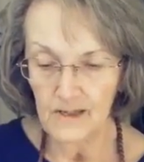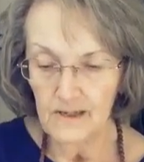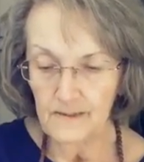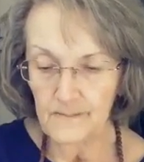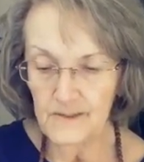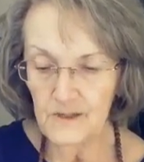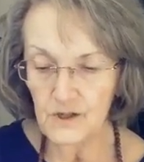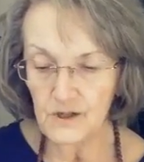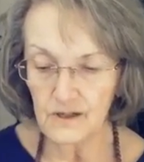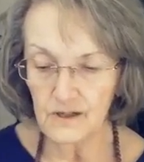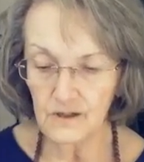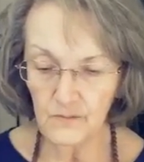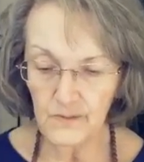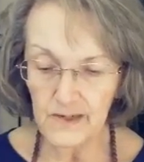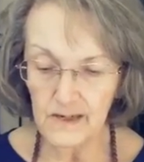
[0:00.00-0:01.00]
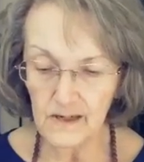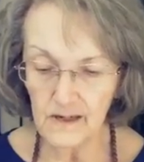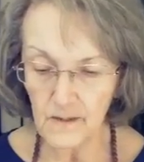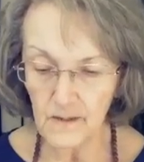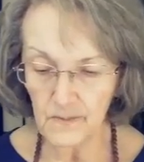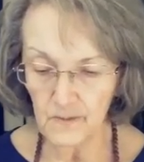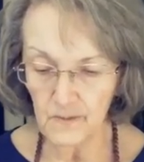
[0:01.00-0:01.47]
I'm just going to read a
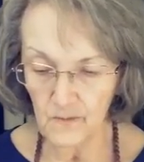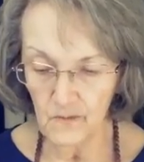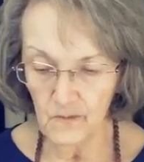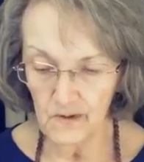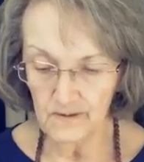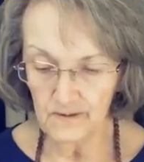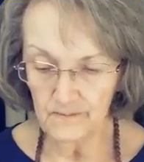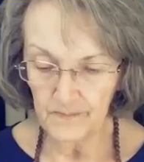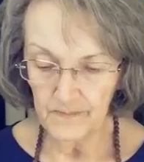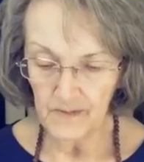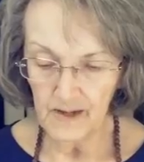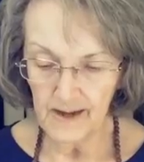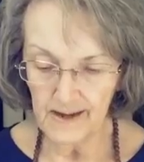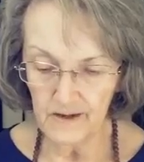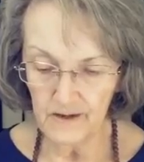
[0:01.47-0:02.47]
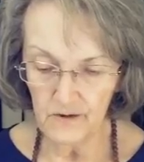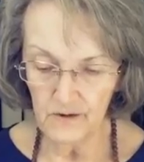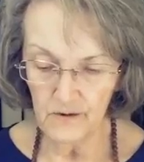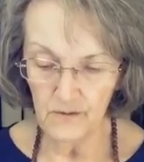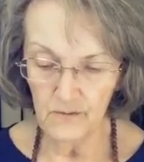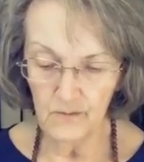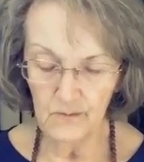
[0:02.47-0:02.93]
couple more
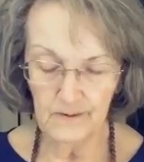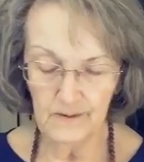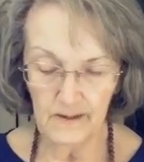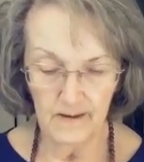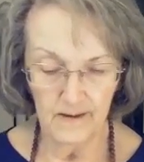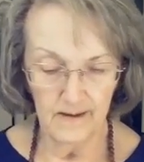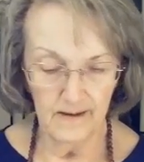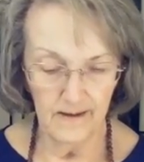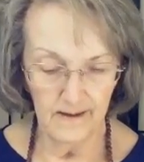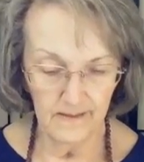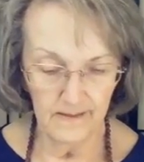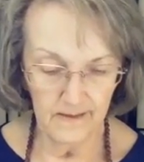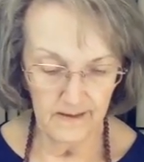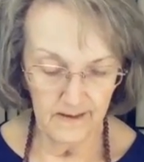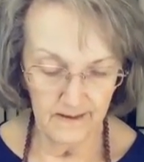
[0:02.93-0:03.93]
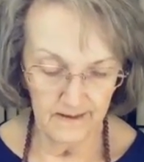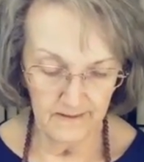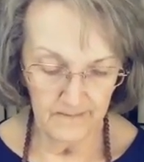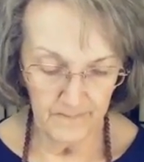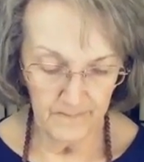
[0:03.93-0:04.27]
haiku, and then